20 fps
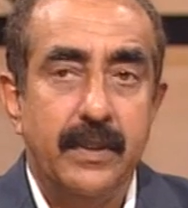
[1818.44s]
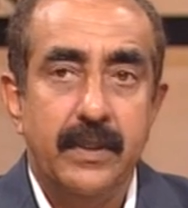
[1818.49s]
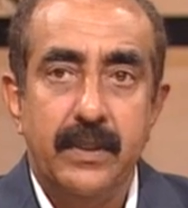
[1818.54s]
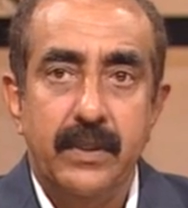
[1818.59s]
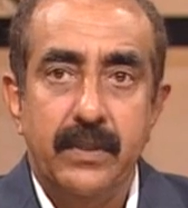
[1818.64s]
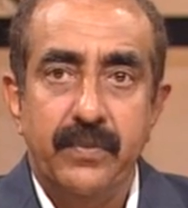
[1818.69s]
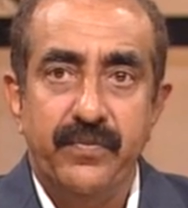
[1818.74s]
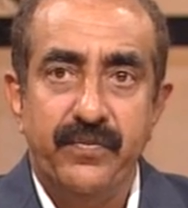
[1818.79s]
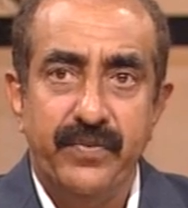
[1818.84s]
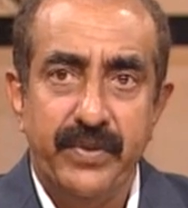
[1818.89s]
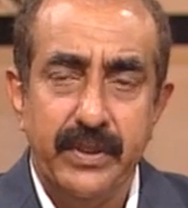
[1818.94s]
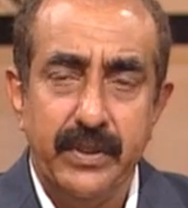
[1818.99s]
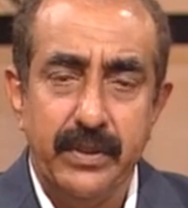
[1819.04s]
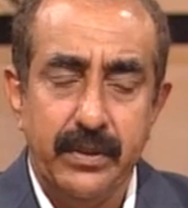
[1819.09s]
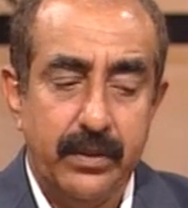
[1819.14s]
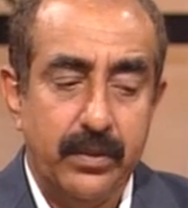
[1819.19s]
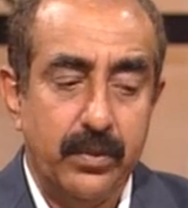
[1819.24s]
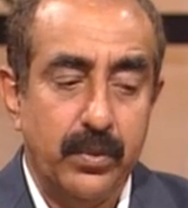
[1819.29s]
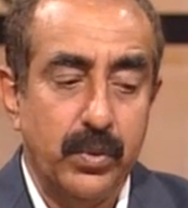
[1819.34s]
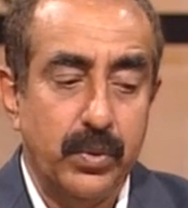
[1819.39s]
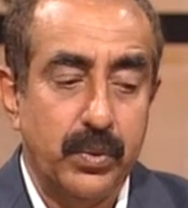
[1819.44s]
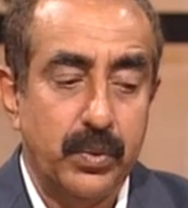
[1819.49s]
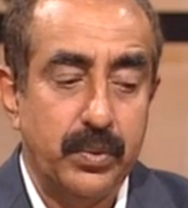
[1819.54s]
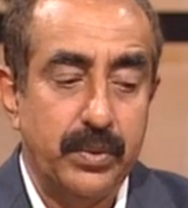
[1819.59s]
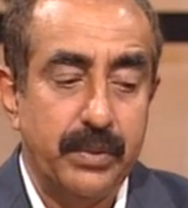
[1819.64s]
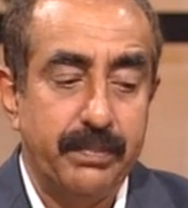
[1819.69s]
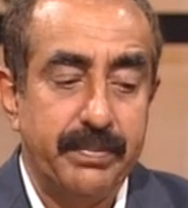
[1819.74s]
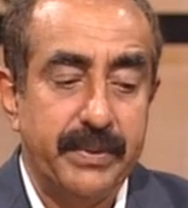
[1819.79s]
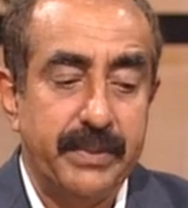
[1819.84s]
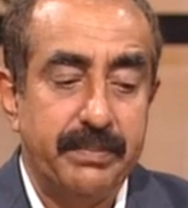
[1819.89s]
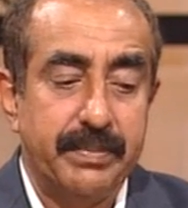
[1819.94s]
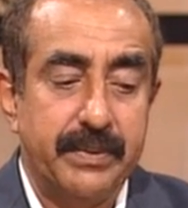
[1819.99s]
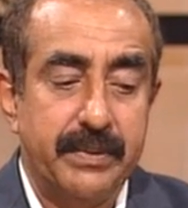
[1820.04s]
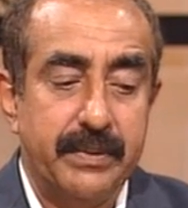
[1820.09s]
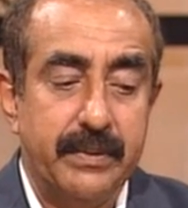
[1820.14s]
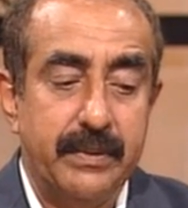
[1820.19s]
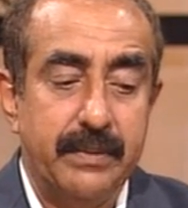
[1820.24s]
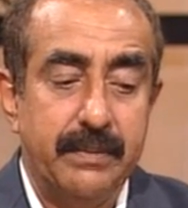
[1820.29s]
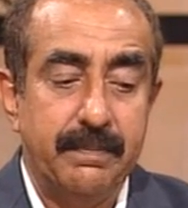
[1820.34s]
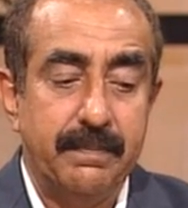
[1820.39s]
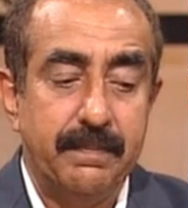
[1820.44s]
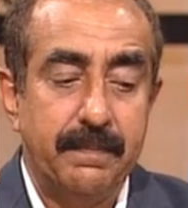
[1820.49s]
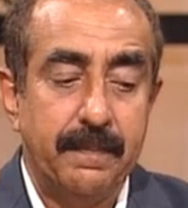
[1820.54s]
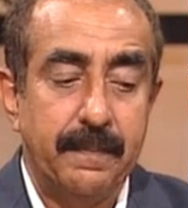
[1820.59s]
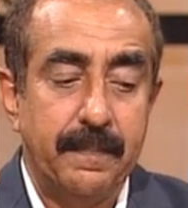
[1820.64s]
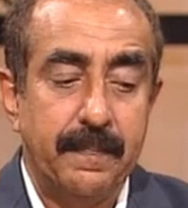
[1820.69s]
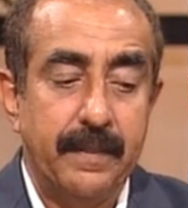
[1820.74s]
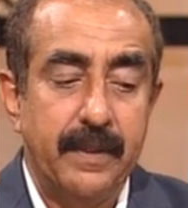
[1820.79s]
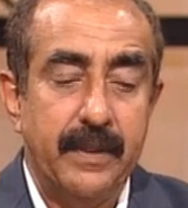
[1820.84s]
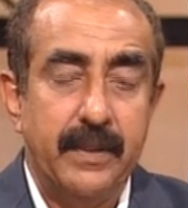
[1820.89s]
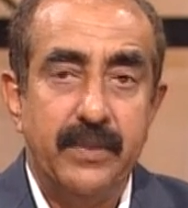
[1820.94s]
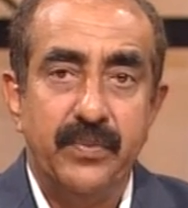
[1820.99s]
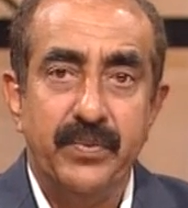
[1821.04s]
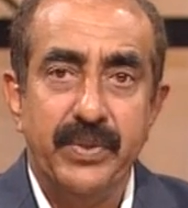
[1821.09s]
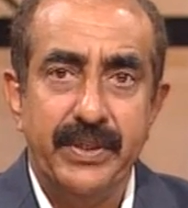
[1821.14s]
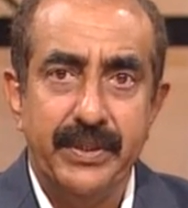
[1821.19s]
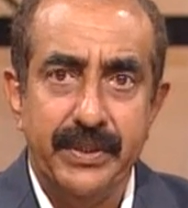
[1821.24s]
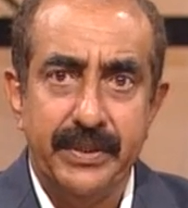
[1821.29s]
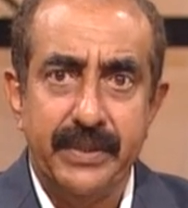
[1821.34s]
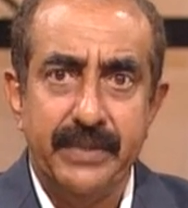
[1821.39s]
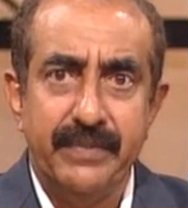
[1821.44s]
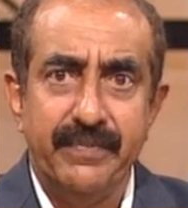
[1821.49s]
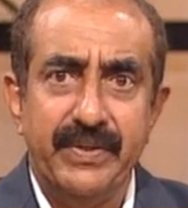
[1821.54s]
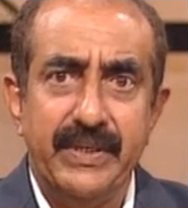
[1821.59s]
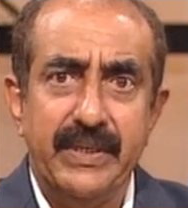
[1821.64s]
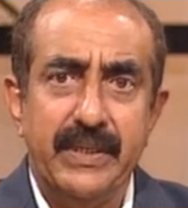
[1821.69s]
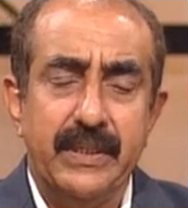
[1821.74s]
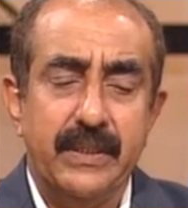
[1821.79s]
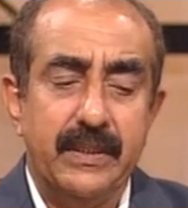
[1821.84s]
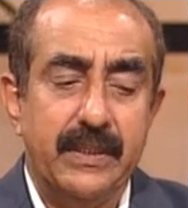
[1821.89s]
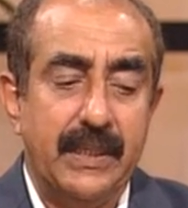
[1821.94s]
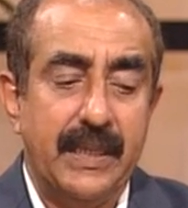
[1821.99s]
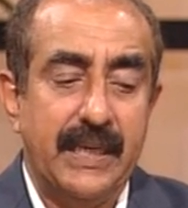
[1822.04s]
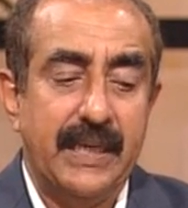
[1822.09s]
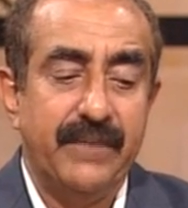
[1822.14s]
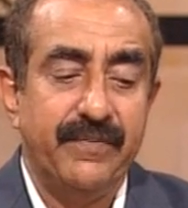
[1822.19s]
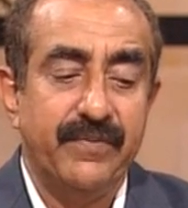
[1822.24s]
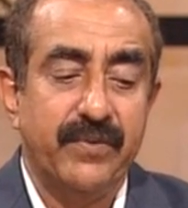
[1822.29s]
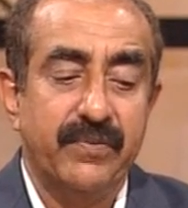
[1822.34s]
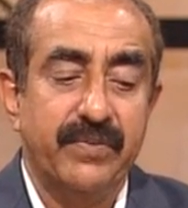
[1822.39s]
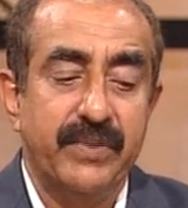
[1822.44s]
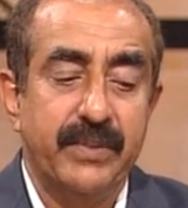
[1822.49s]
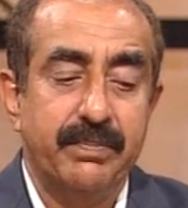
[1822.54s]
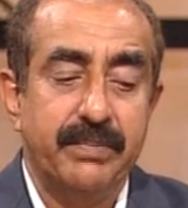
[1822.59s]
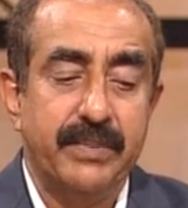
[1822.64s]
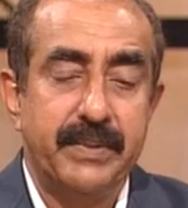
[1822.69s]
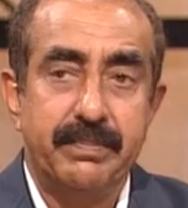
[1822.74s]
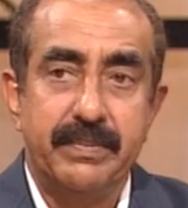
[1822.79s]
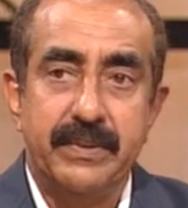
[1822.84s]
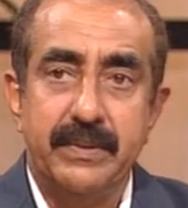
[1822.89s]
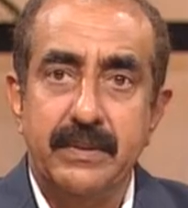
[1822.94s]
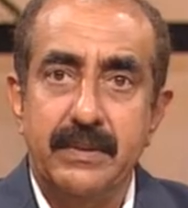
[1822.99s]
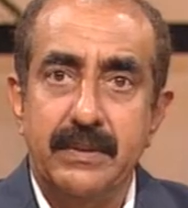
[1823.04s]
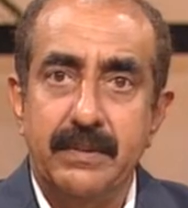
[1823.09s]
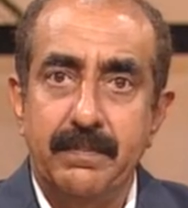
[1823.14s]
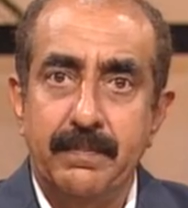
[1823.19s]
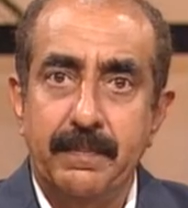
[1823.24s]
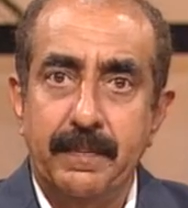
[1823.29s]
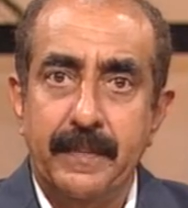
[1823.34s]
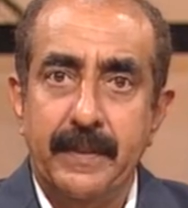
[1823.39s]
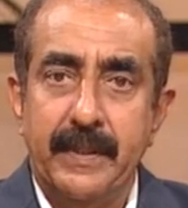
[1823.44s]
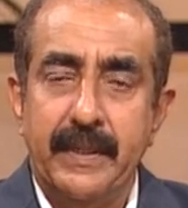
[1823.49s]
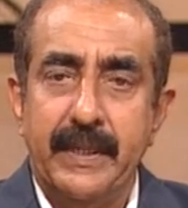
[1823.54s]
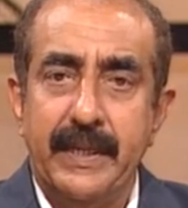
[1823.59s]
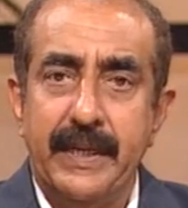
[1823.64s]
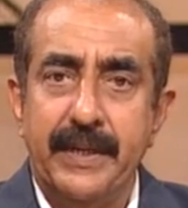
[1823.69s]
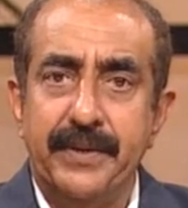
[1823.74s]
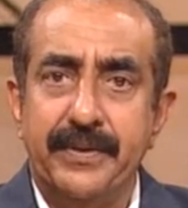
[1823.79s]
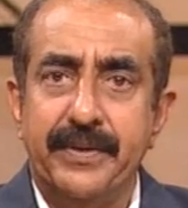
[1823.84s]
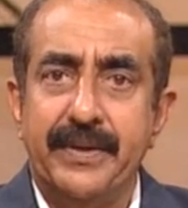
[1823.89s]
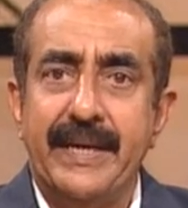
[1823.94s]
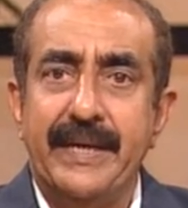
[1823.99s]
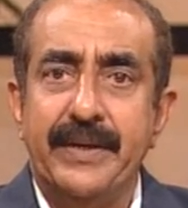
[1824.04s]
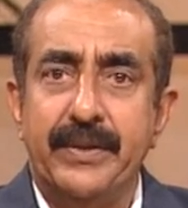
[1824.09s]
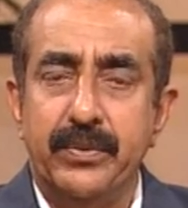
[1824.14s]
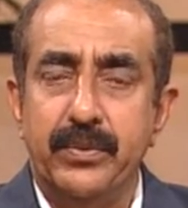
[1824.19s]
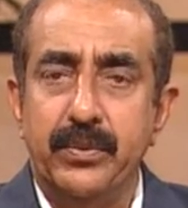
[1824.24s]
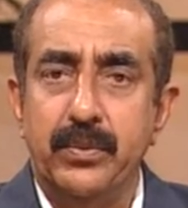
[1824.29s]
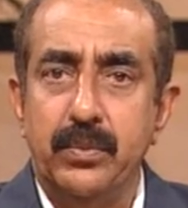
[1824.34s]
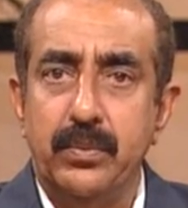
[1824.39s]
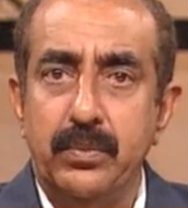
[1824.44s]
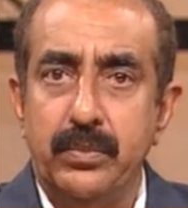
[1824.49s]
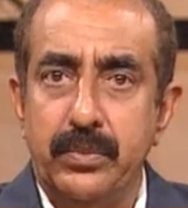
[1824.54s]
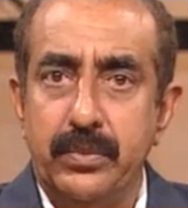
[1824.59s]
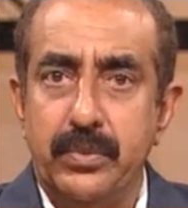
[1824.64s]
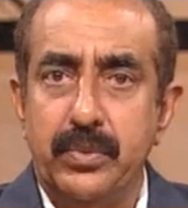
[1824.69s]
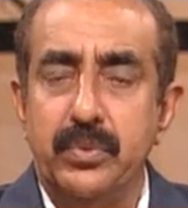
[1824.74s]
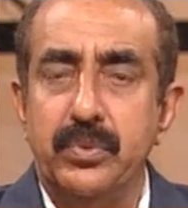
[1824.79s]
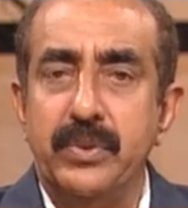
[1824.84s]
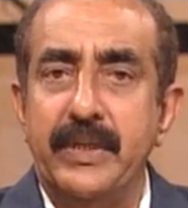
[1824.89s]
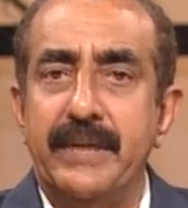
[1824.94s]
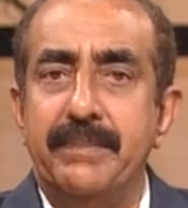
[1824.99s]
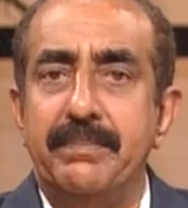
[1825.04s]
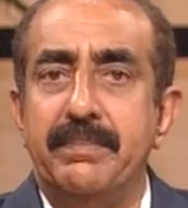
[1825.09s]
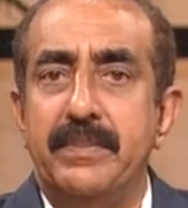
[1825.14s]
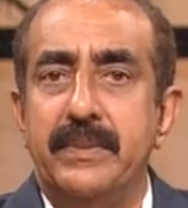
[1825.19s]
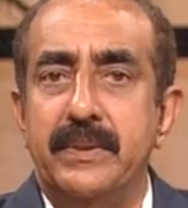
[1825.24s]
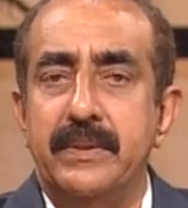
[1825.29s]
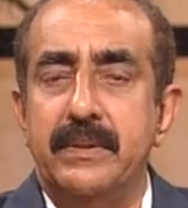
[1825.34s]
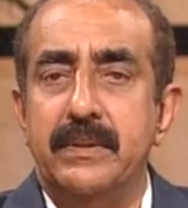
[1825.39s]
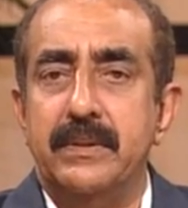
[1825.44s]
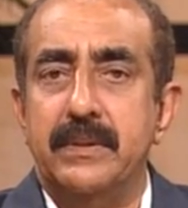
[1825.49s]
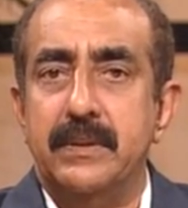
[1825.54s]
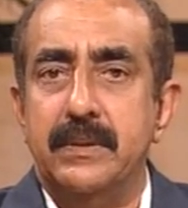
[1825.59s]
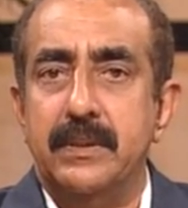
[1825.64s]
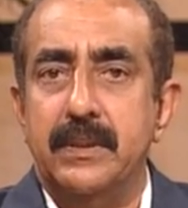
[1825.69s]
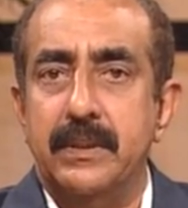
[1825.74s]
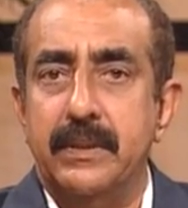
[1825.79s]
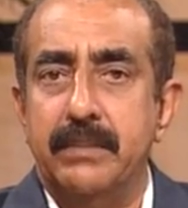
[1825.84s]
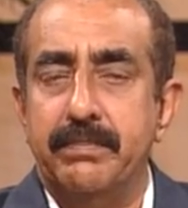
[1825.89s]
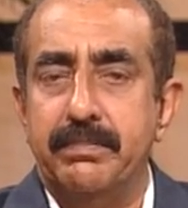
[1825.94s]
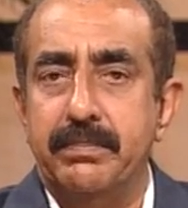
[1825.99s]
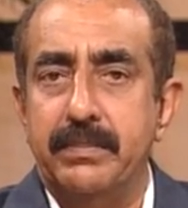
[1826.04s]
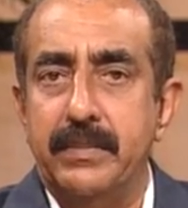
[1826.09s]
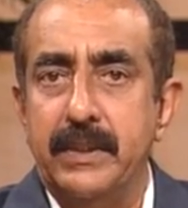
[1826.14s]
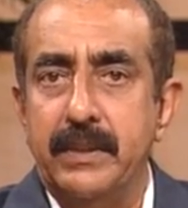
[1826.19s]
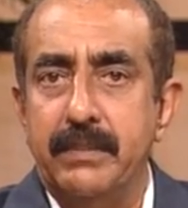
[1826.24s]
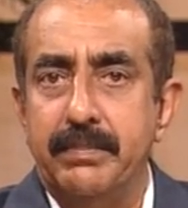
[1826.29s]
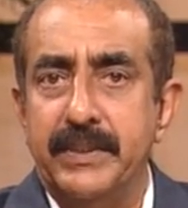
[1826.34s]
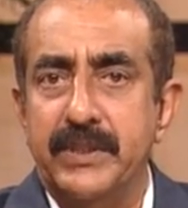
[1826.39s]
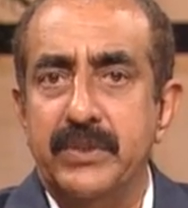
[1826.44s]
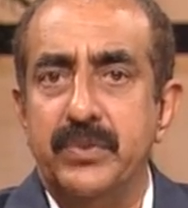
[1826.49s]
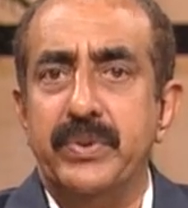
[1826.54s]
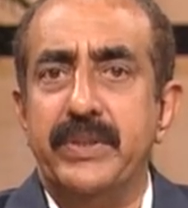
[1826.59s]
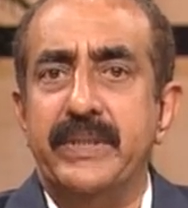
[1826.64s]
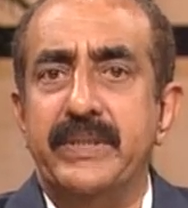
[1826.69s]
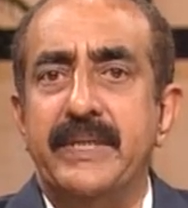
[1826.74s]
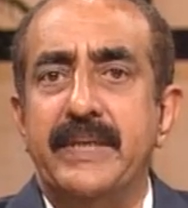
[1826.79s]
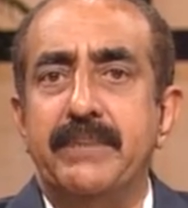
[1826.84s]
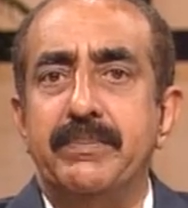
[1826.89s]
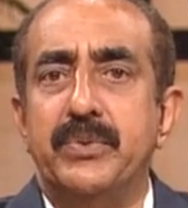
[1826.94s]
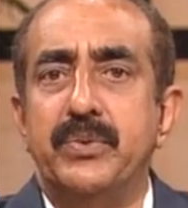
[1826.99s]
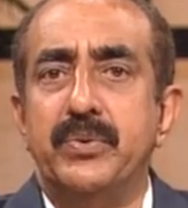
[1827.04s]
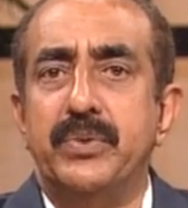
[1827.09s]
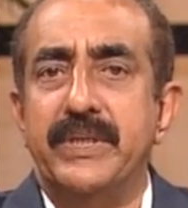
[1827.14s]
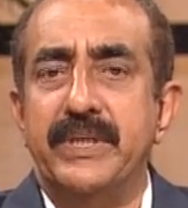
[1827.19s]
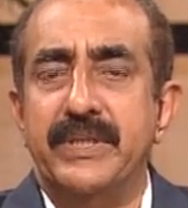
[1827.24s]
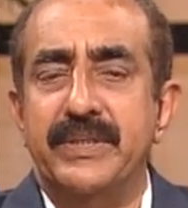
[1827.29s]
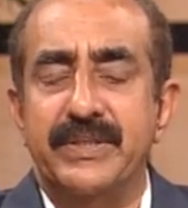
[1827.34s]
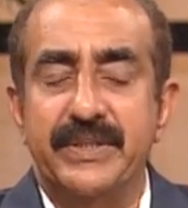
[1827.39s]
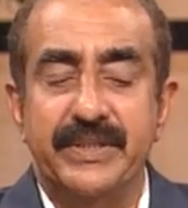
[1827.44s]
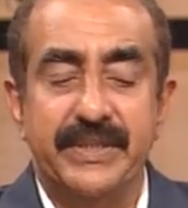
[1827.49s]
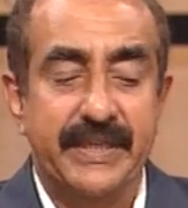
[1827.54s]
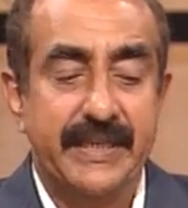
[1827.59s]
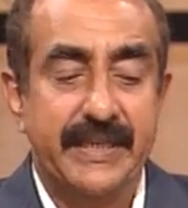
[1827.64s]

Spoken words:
We go to the people, we intervene in the life of the people and try to do them, persuade them to take certain